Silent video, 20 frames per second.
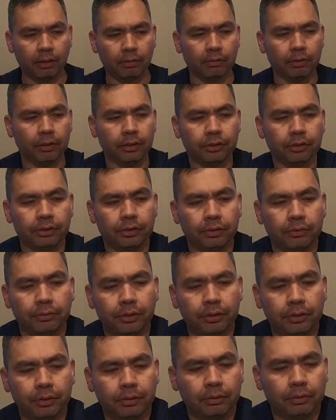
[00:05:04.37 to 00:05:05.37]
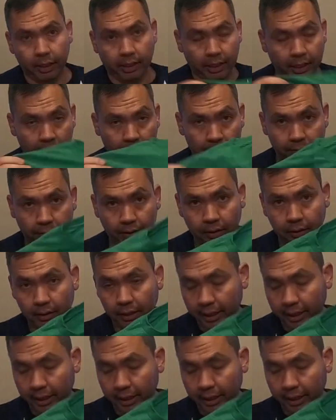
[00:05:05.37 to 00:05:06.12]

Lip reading: of runners do too. Anvil,